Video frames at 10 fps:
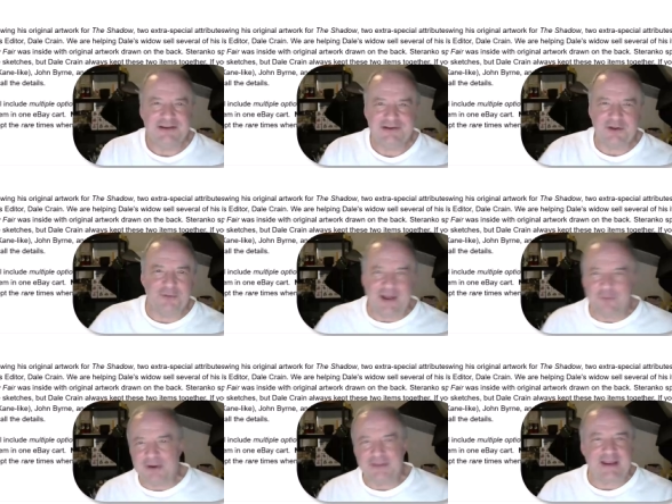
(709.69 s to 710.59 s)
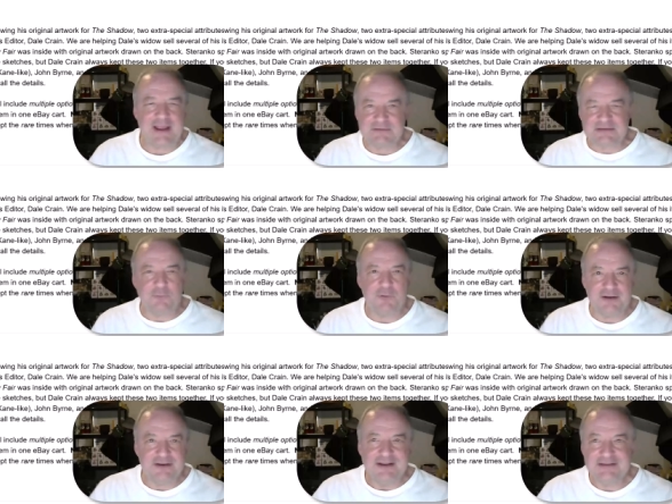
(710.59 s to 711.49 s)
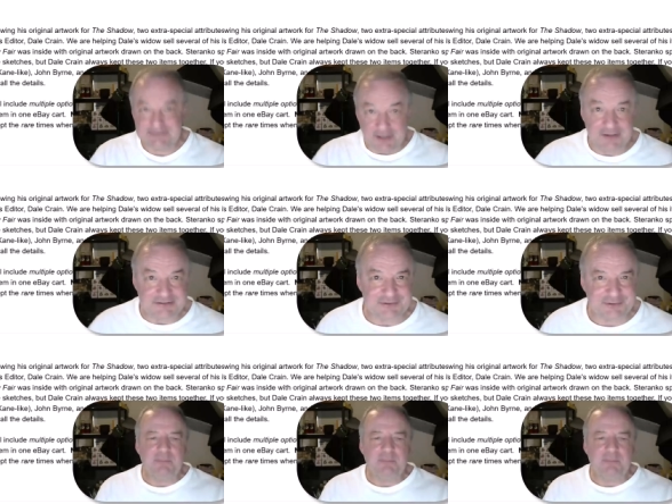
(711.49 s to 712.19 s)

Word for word: You know, that way they have someone to talk to.